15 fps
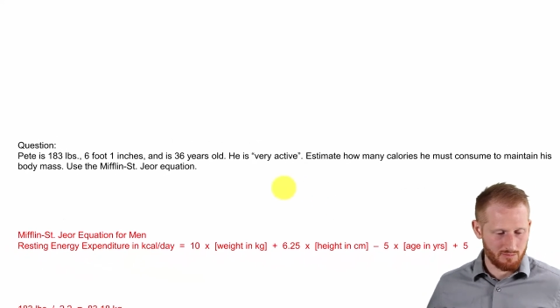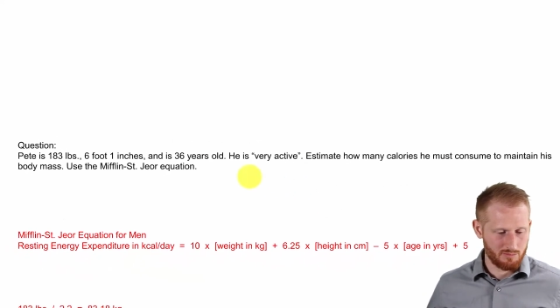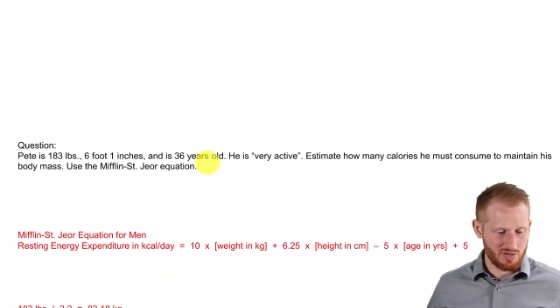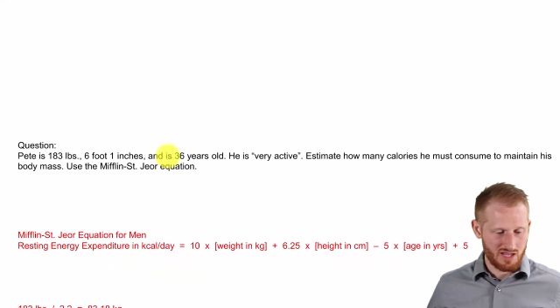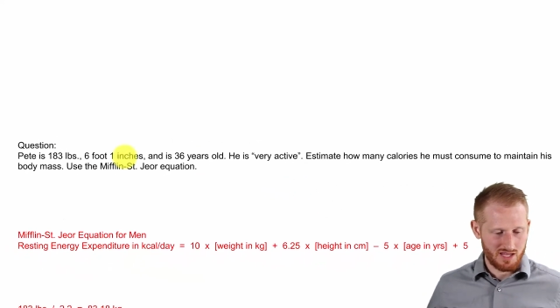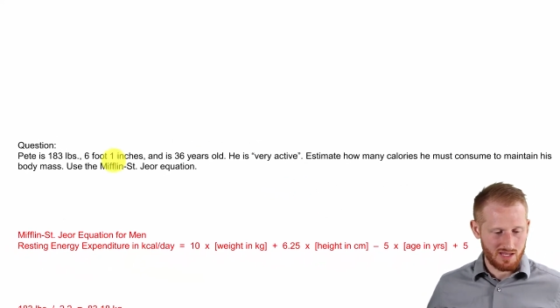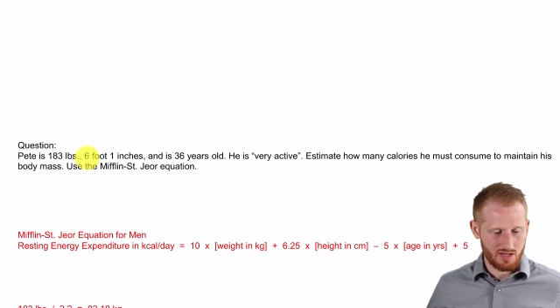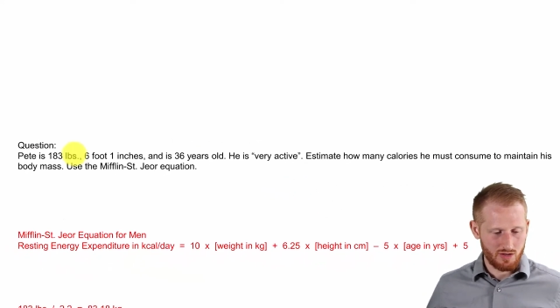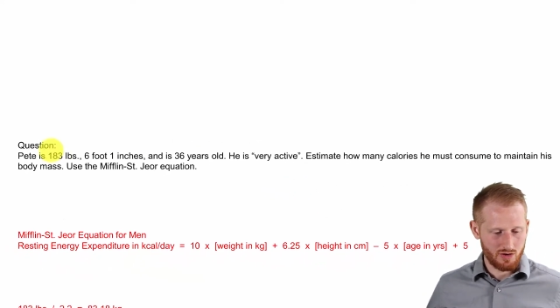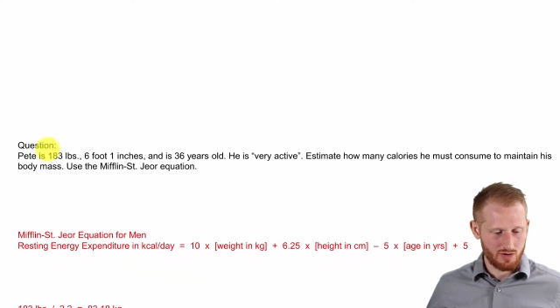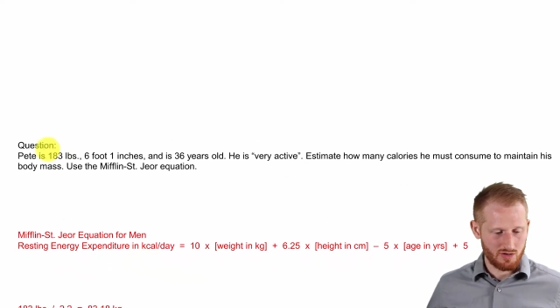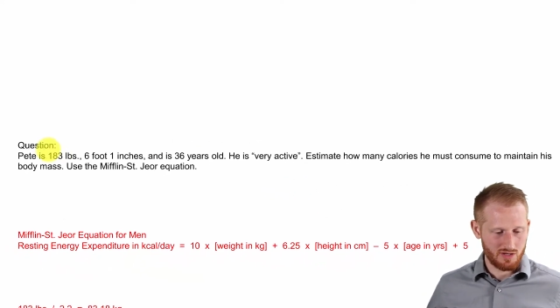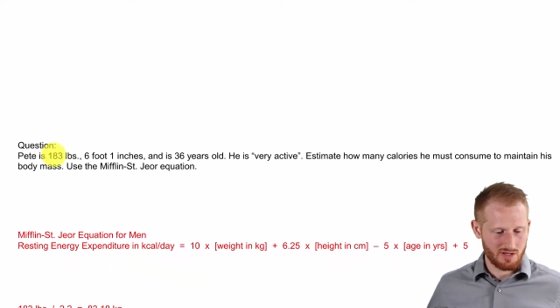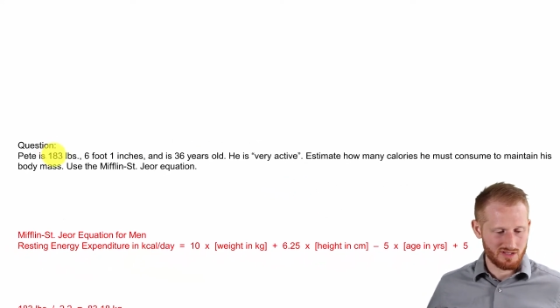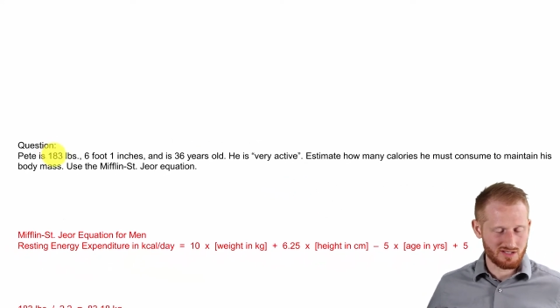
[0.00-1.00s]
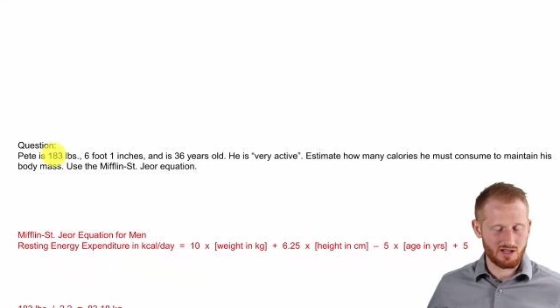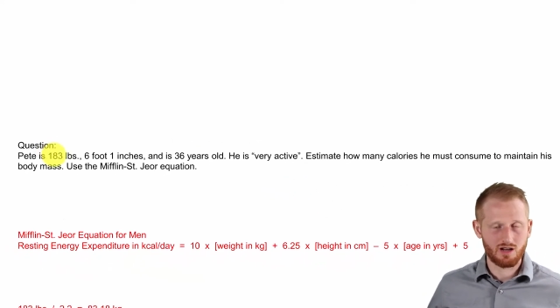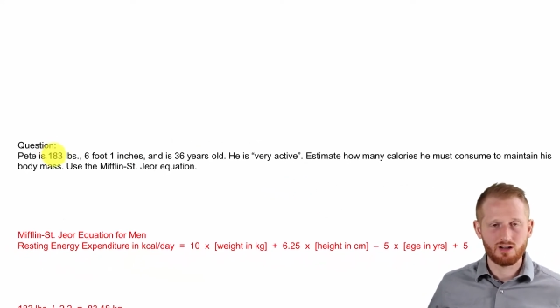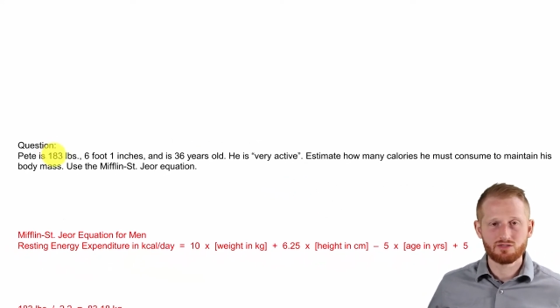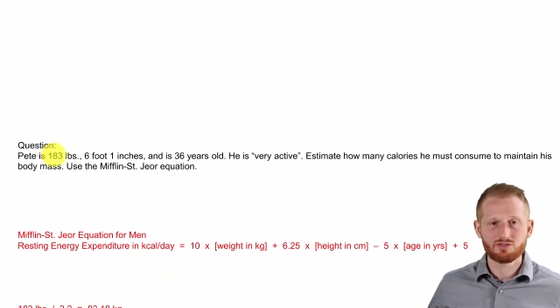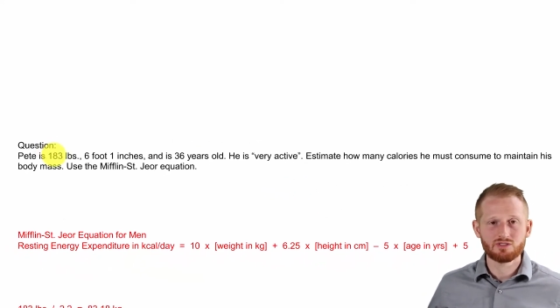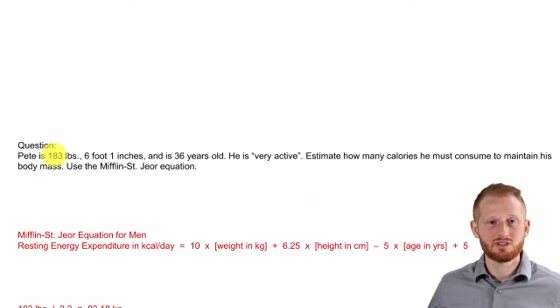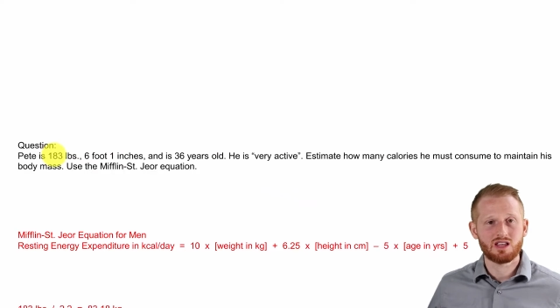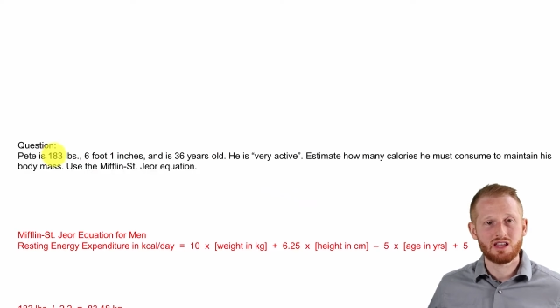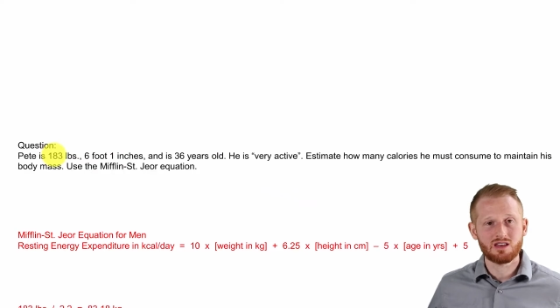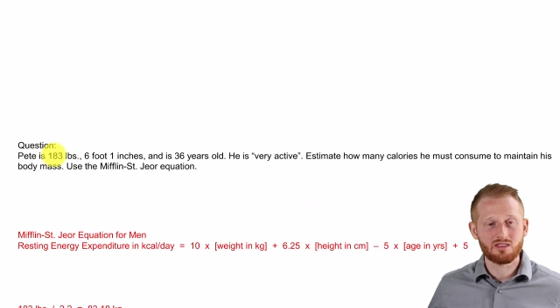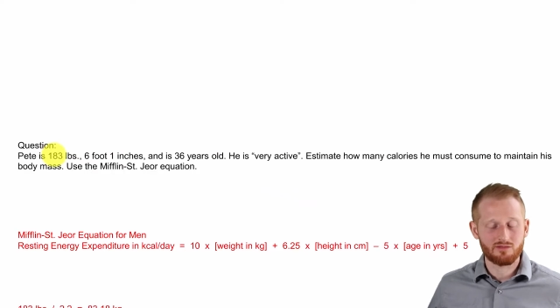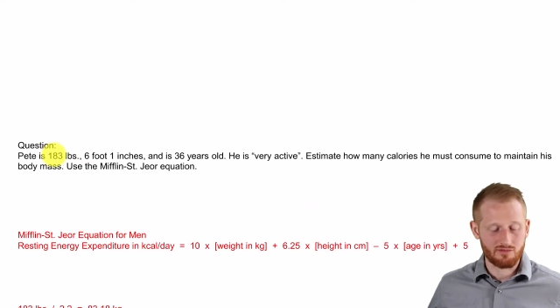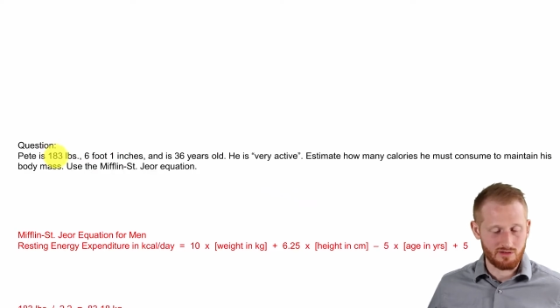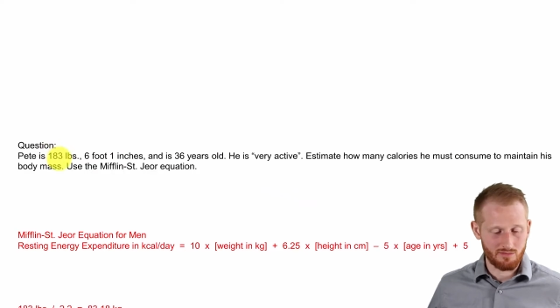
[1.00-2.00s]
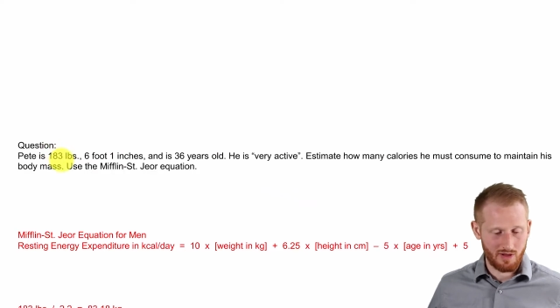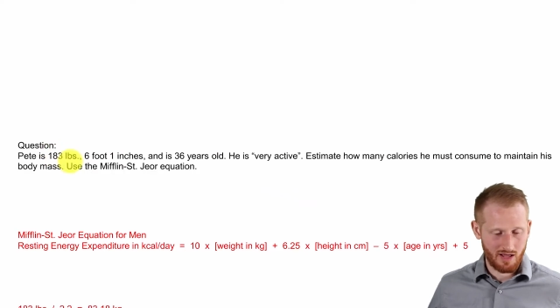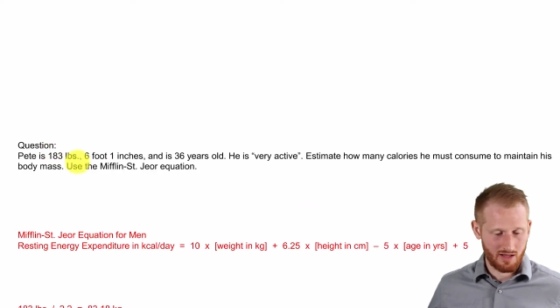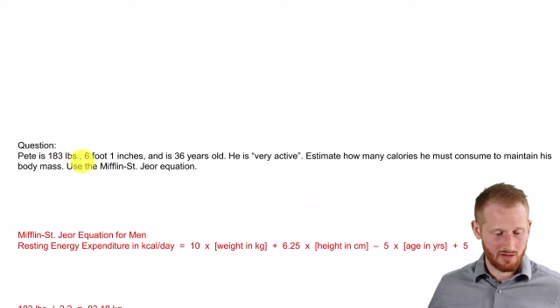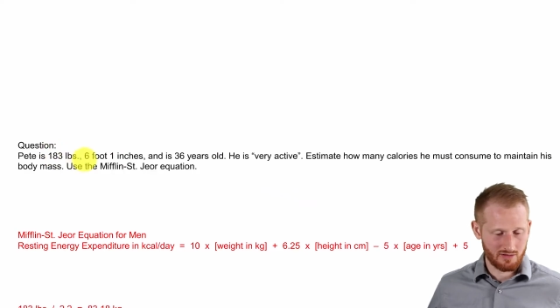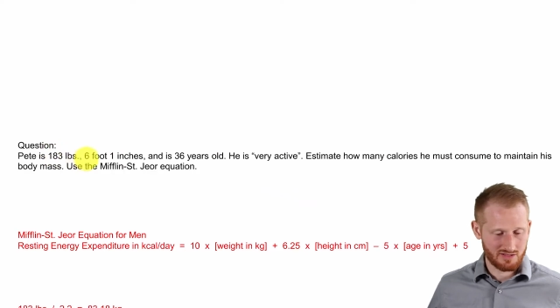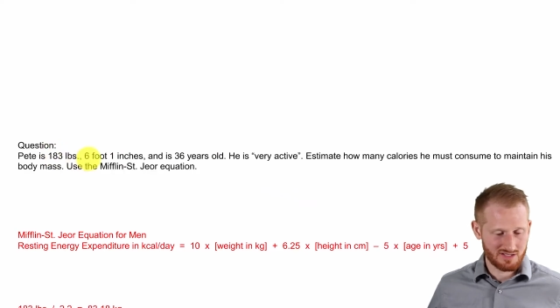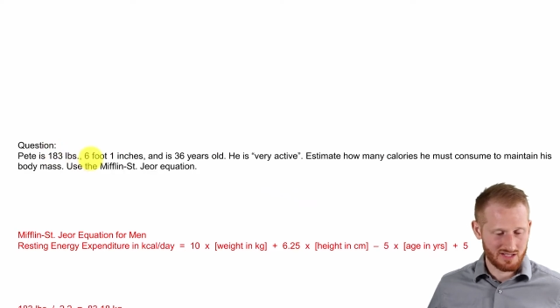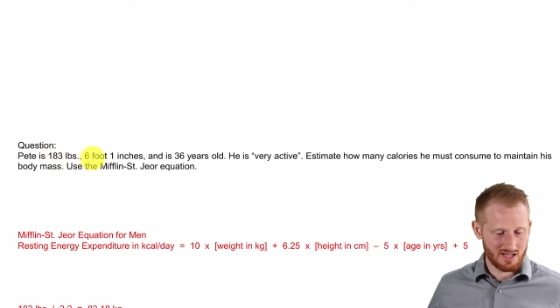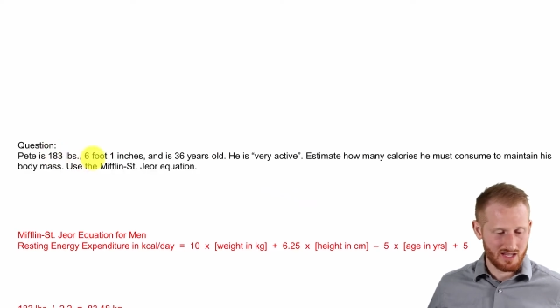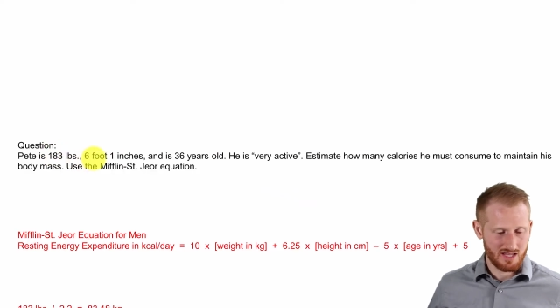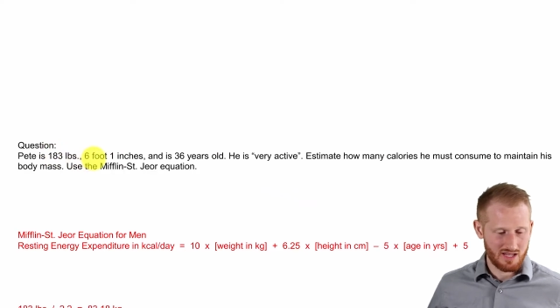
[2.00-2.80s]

Pete, who is one hundred eighty-three pounds.